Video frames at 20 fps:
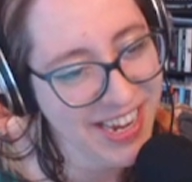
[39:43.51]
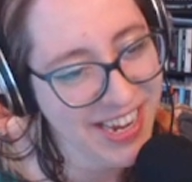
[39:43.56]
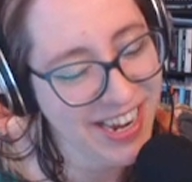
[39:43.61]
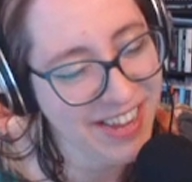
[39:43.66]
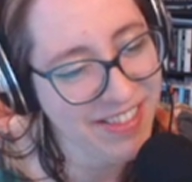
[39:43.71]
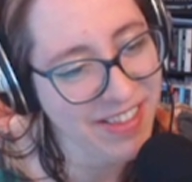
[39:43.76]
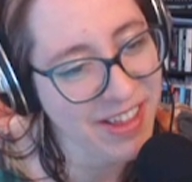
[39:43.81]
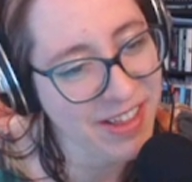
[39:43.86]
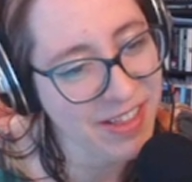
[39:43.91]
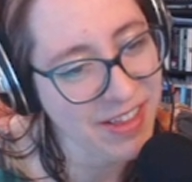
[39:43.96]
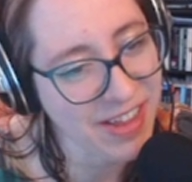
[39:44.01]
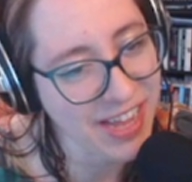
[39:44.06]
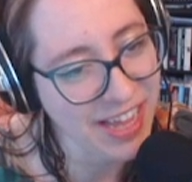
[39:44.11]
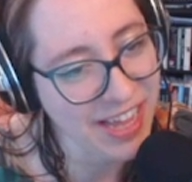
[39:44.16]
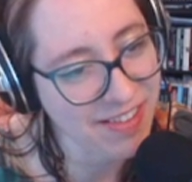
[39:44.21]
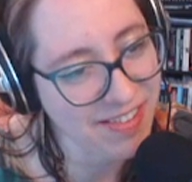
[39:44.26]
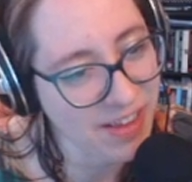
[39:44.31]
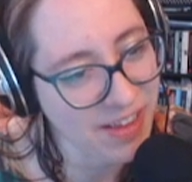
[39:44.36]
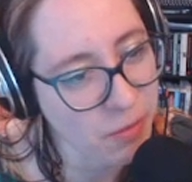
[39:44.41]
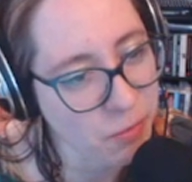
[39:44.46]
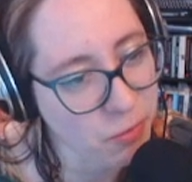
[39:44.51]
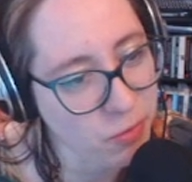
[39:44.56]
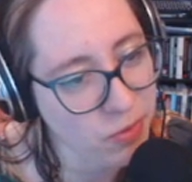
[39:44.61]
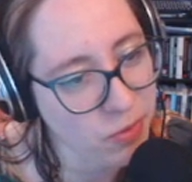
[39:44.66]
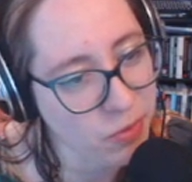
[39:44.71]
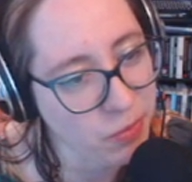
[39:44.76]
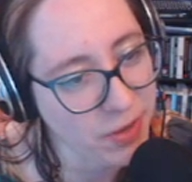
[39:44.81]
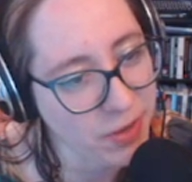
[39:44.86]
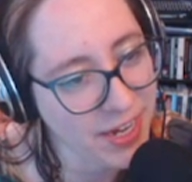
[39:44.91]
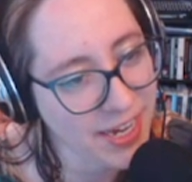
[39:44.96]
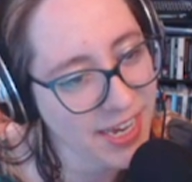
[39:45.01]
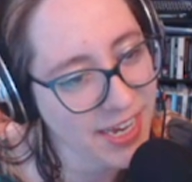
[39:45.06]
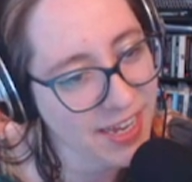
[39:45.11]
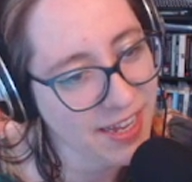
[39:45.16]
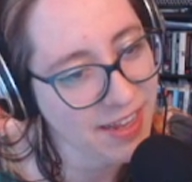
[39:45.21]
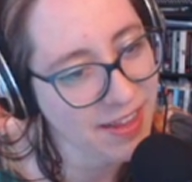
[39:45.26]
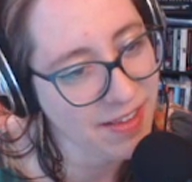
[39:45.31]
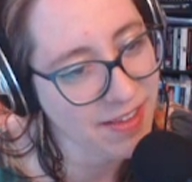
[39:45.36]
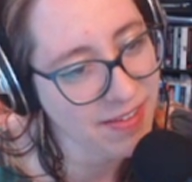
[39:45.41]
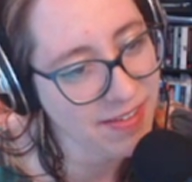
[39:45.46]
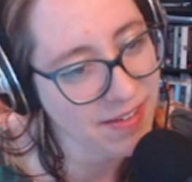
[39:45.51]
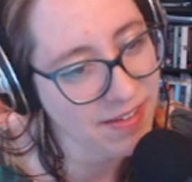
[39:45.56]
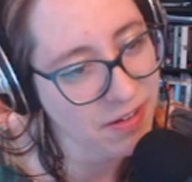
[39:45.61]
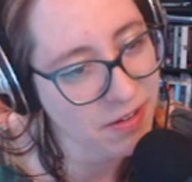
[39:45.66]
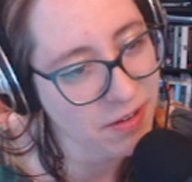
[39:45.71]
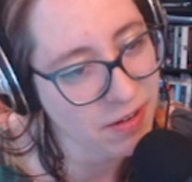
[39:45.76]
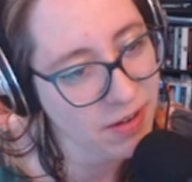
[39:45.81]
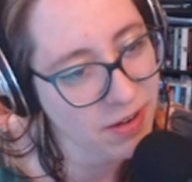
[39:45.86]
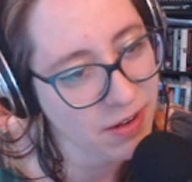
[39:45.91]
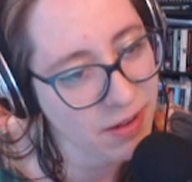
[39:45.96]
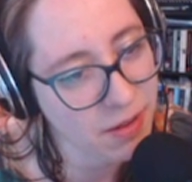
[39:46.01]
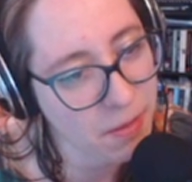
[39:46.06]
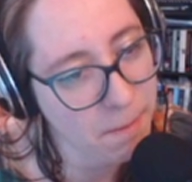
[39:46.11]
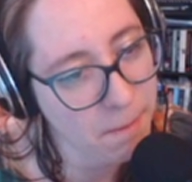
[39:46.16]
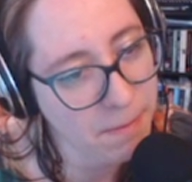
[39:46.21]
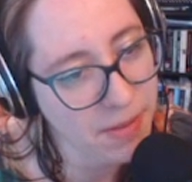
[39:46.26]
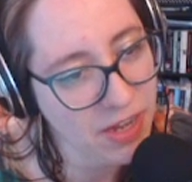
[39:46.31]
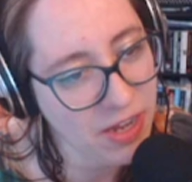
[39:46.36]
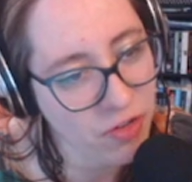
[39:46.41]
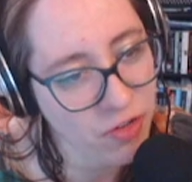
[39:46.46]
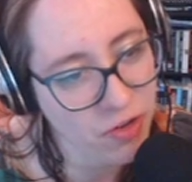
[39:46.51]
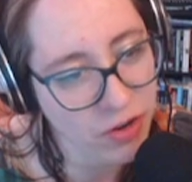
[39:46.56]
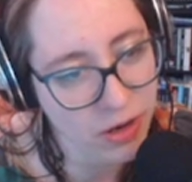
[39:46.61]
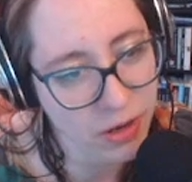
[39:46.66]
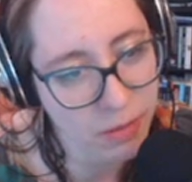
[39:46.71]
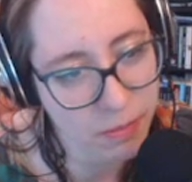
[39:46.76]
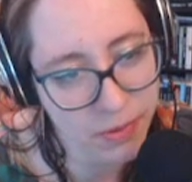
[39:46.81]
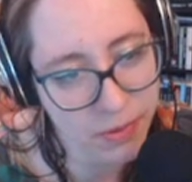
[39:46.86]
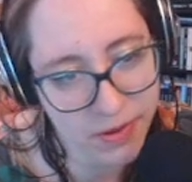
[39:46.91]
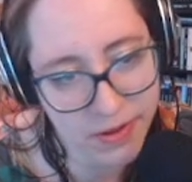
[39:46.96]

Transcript: And then the East Side Brewery is our B sharp.